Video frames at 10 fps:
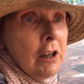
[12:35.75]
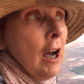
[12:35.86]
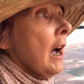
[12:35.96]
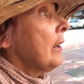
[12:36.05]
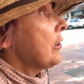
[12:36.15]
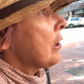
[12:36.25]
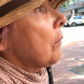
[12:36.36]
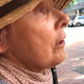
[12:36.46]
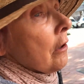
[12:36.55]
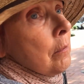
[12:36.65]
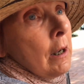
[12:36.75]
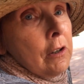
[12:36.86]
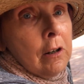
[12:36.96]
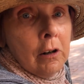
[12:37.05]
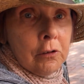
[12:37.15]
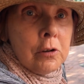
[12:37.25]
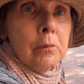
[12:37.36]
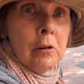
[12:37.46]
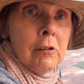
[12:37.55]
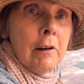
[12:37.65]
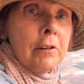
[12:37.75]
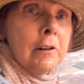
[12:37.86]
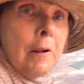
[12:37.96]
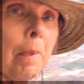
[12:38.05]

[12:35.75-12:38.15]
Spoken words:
I can't, so we got to make the culture more loving.